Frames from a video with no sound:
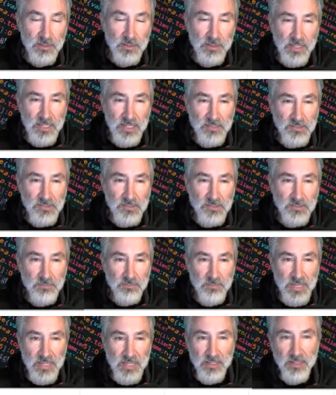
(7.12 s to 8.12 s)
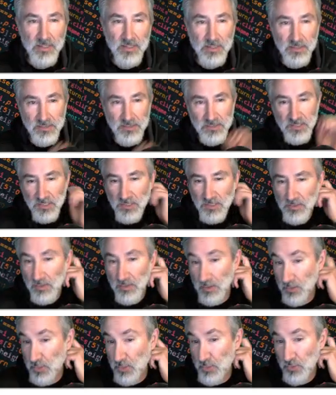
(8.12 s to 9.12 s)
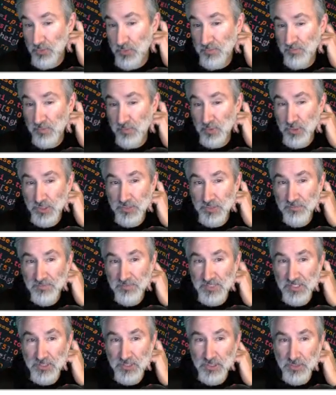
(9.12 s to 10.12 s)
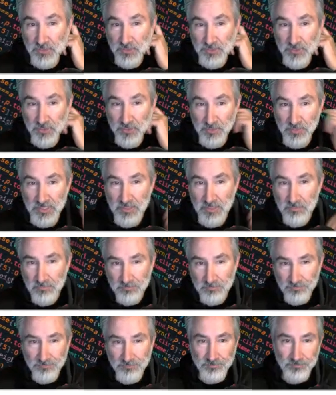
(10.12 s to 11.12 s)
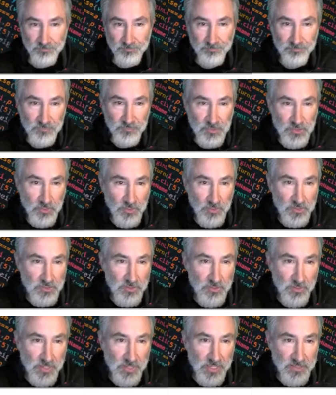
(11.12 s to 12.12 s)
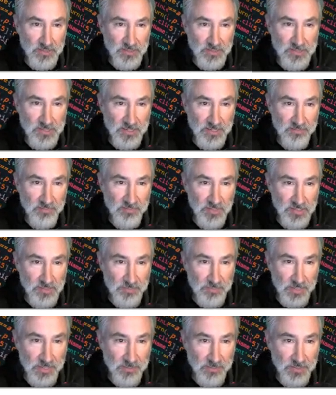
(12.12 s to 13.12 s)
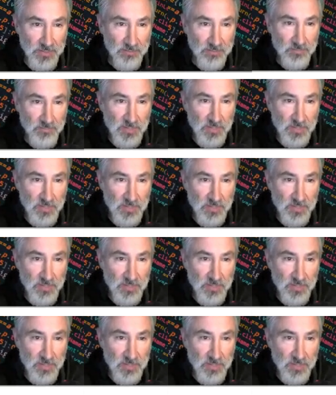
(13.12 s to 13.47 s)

Let's make a third version of Digital Derby. So let's go ahead and save this baby.